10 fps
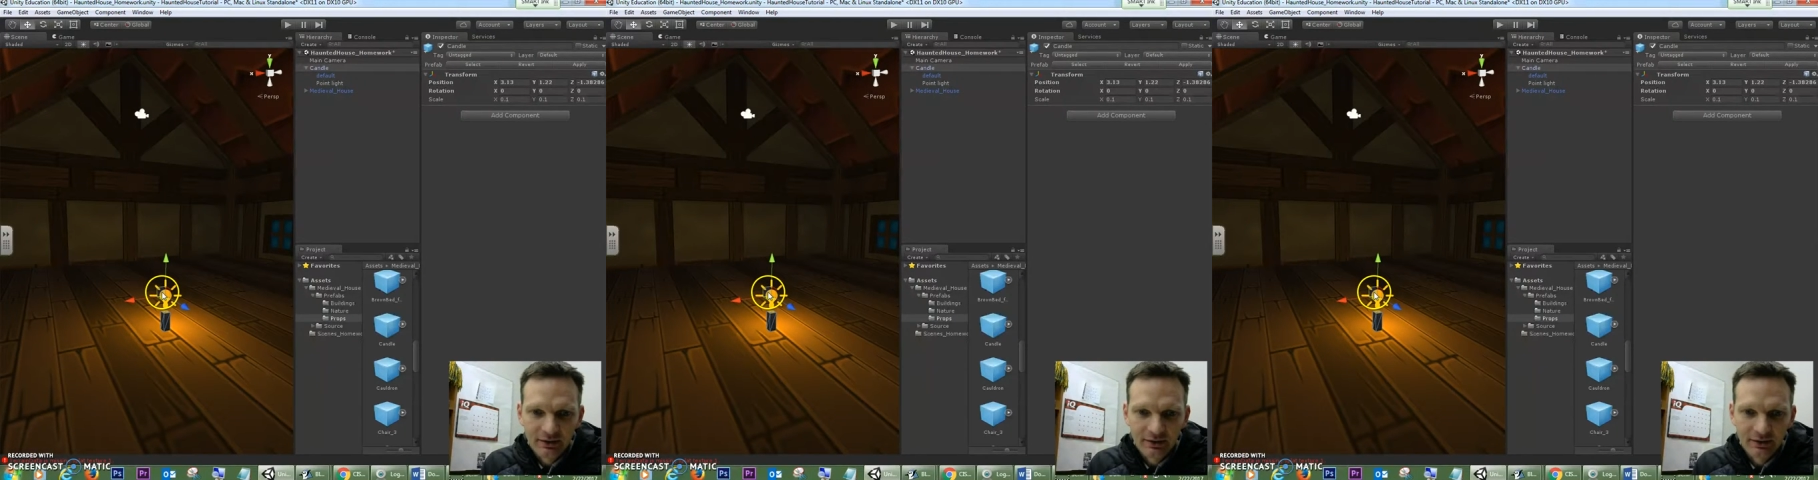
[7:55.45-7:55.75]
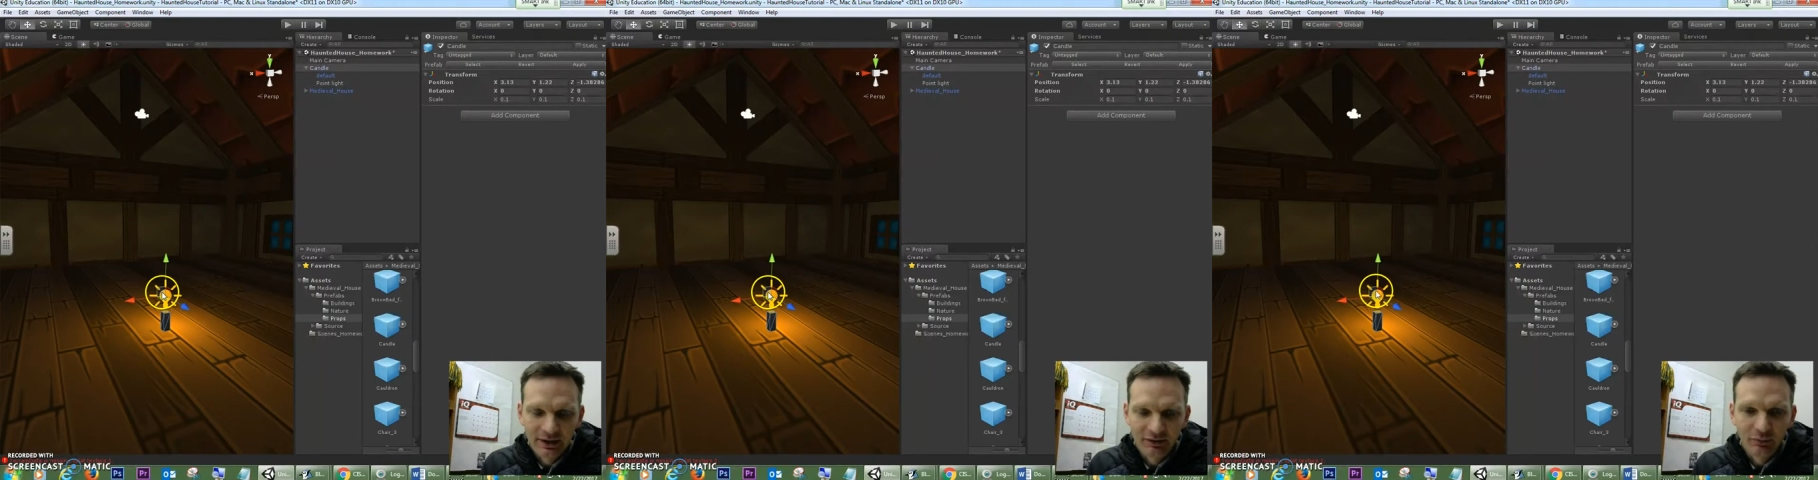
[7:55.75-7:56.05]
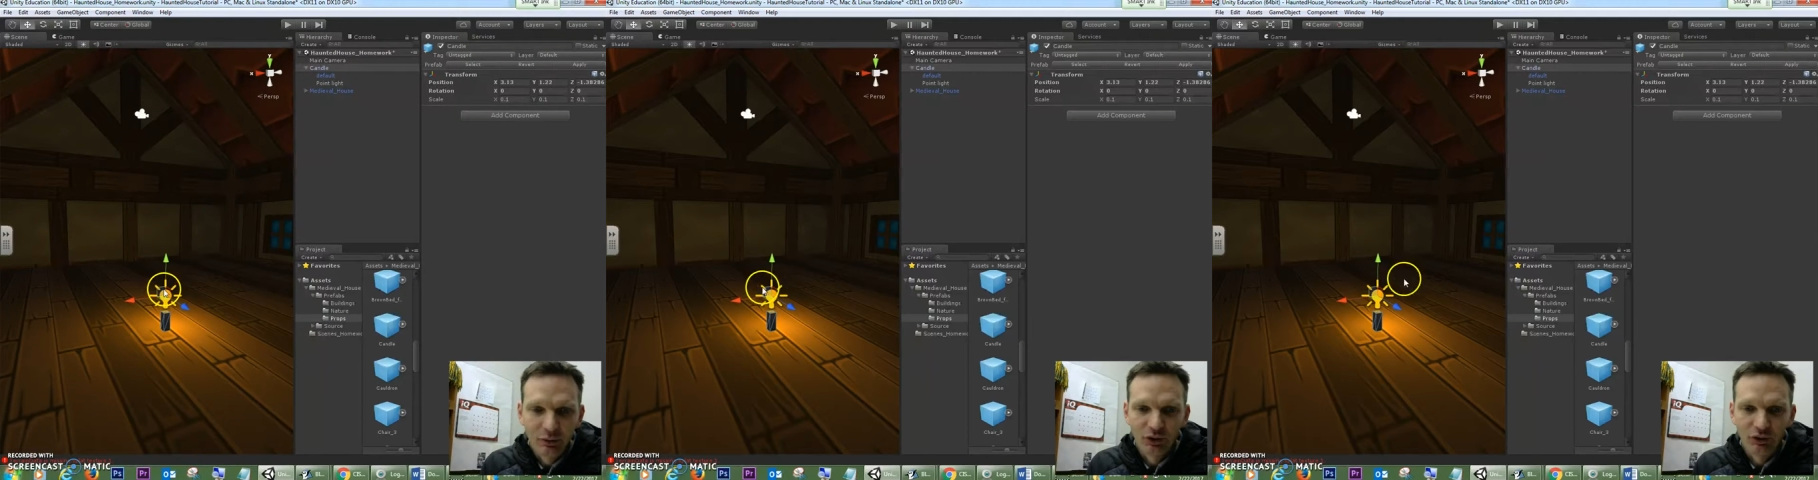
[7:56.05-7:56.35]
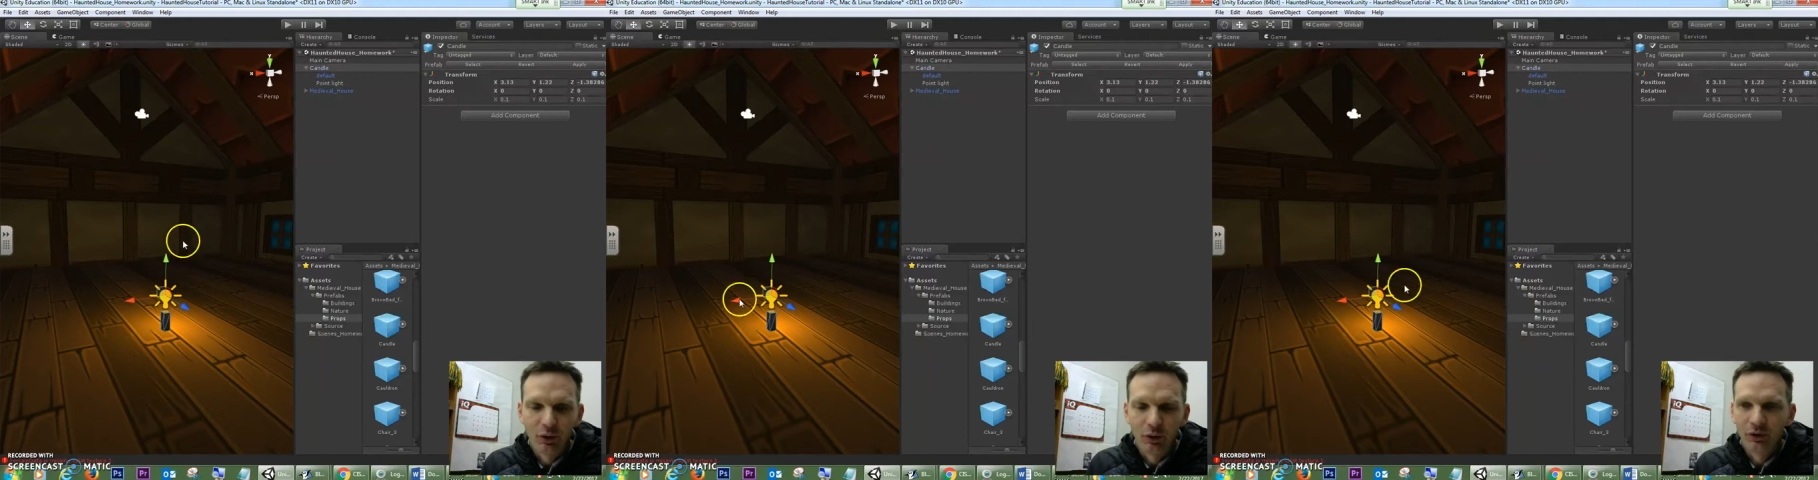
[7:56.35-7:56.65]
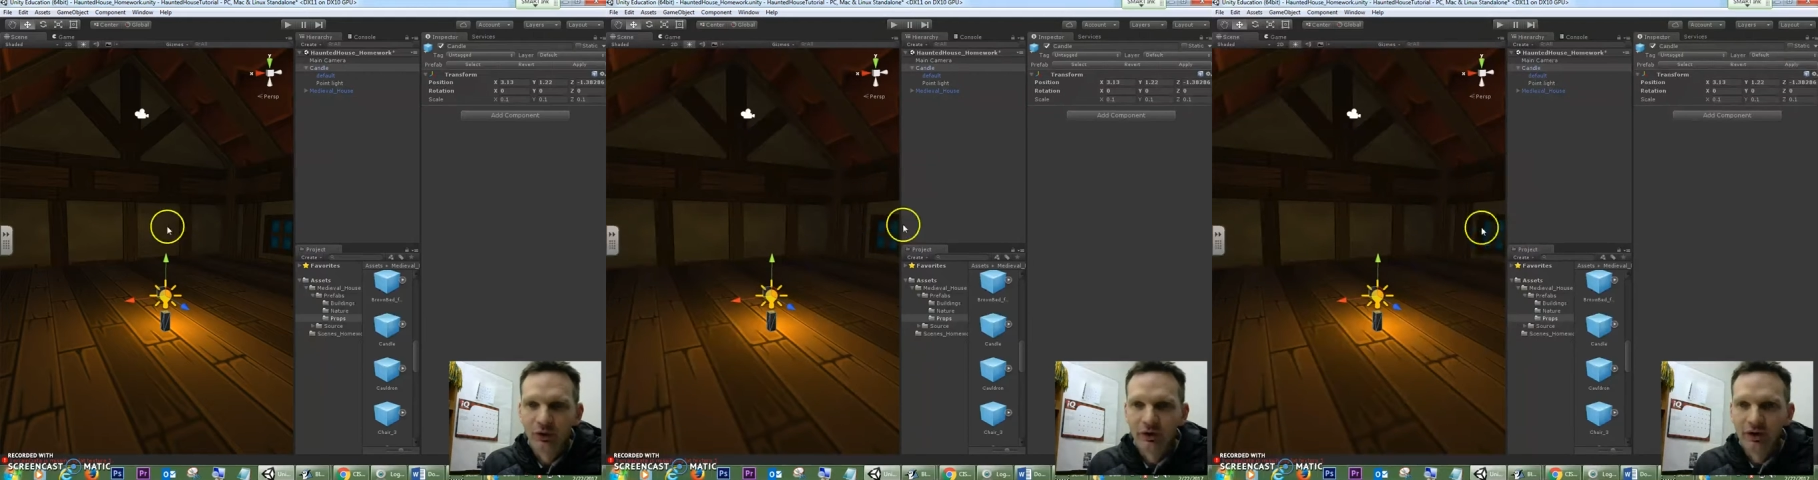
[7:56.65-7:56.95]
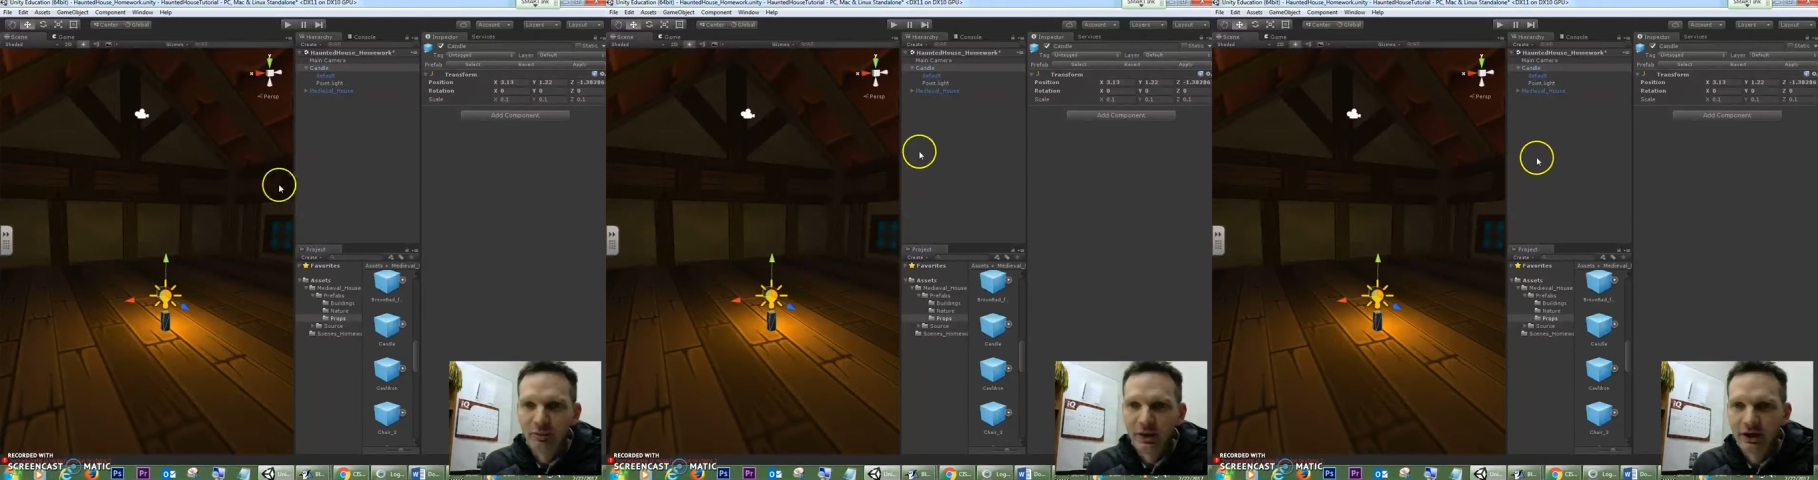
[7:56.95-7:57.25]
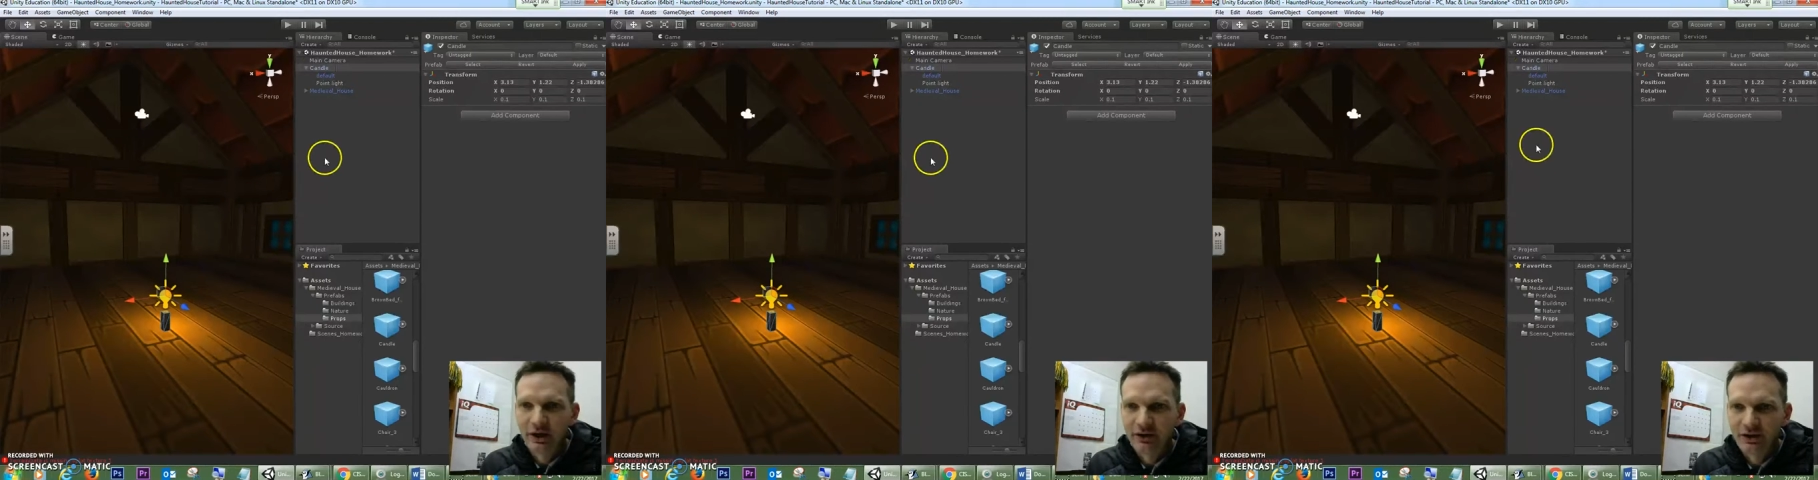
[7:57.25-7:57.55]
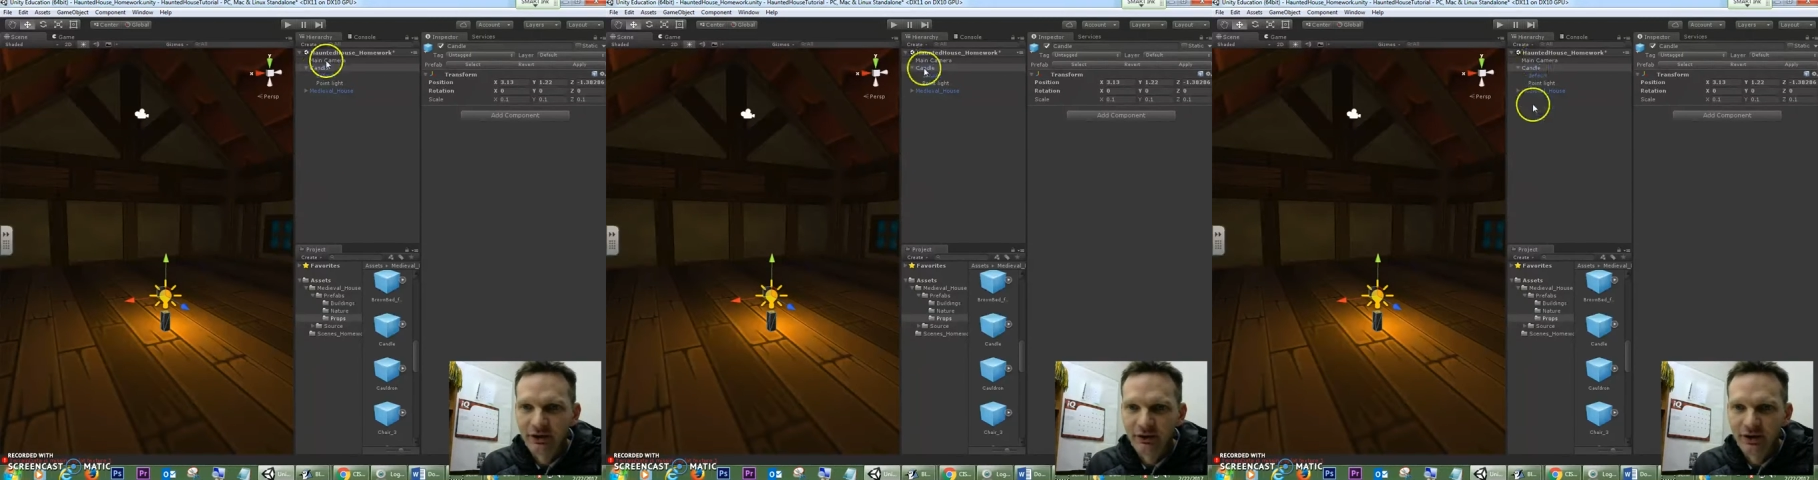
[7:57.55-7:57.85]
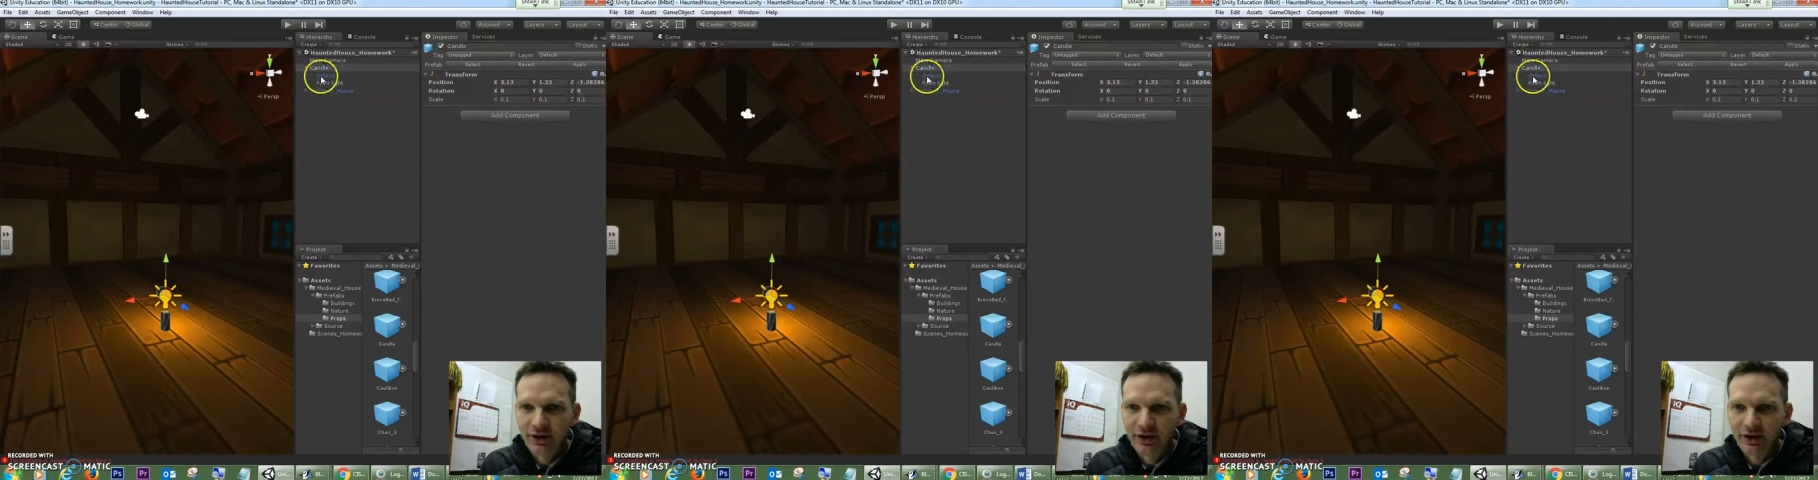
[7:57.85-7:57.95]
So I don't have to move both independent of each other.